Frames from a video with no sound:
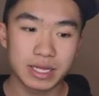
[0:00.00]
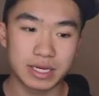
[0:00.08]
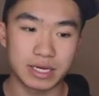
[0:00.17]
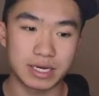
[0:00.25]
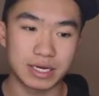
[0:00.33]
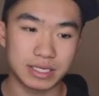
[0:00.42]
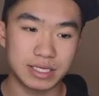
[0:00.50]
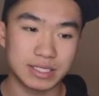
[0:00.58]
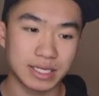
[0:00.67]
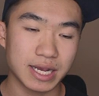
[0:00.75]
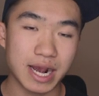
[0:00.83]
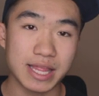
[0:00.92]
Uh,
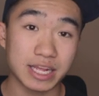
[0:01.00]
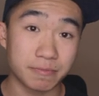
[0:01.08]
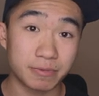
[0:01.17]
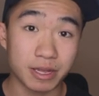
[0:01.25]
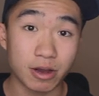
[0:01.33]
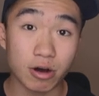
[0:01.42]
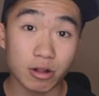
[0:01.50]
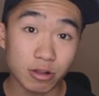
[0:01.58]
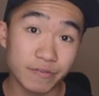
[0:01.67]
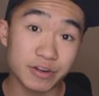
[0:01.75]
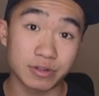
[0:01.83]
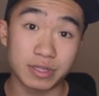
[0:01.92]
he's a guy that can play all
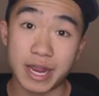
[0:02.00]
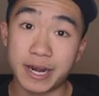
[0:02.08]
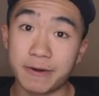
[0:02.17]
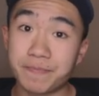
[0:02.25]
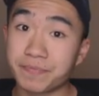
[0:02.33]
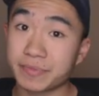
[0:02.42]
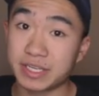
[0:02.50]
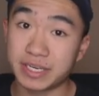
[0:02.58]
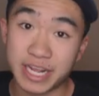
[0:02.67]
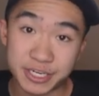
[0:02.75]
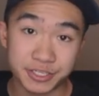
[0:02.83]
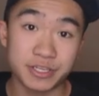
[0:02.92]
over your lineup,
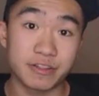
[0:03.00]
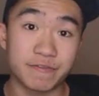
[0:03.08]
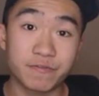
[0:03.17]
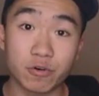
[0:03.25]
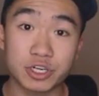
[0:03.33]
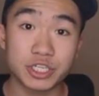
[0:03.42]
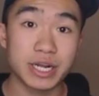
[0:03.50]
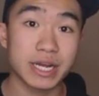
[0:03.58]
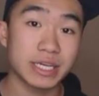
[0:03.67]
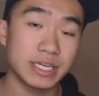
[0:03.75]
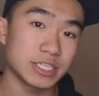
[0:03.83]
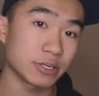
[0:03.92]
tenacious on the
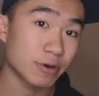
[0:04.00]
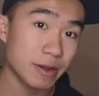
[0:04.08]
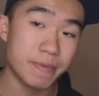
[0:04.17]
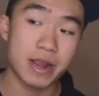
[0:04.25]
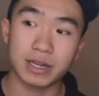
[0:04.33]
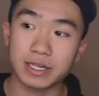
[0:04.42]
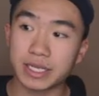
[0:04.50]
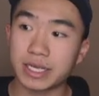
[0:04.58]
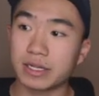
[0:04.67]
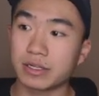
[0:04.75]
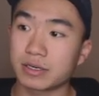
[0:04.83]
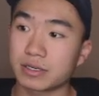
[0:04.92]
forecheck. He's a great penalty
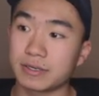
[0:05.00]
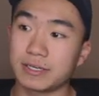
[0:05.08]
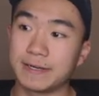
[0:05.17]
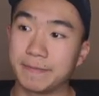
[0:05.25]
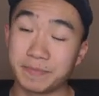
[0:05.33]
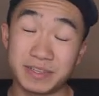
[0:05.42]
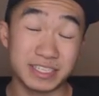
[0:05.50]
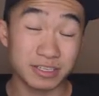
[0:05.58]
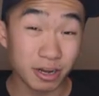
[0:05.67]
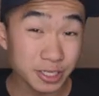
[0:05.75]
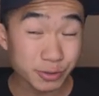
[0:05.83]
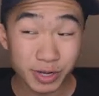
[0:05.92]
killer. Um, he's
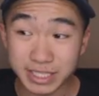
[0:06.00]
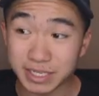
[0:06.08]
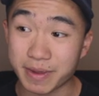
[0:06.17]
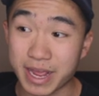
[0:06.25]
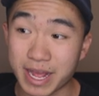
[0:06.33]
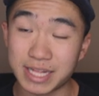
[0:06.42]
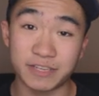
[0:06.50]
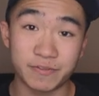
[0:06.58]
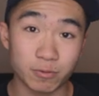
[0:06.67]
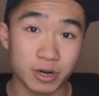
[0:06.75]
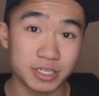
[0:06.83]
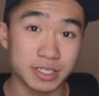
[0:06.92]
also got some hands if
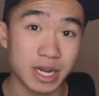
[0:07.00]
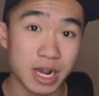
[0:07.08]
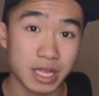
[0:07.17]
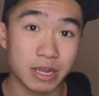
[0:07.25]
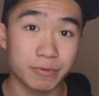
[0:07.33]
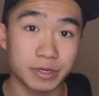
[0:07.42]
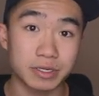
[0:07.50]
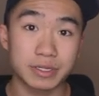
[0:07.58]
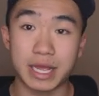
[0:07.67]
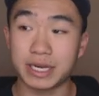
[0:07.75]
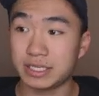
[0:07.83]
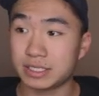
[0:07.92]
you watch his highlight reel,
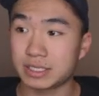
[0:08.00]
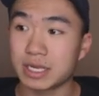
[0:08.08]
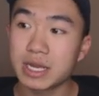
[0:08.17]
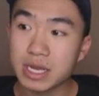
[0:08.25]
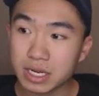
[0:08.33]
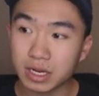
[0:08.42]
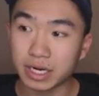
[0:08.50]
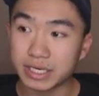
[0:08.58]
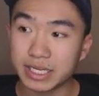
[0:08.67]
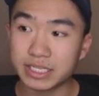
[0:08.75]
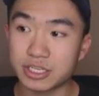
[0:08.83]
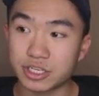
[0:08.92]
and he's got a
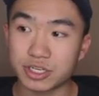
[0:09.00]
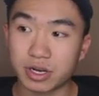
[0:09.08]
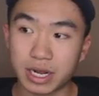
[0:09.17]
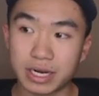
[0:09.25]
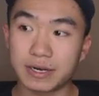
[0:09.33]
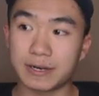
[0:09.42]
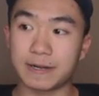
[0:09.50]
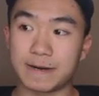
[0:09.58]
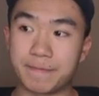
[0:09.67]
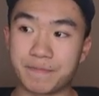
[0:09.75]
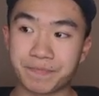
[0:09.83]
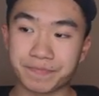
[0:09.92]
decent shot.
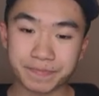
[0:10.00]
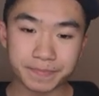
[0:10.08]
Um,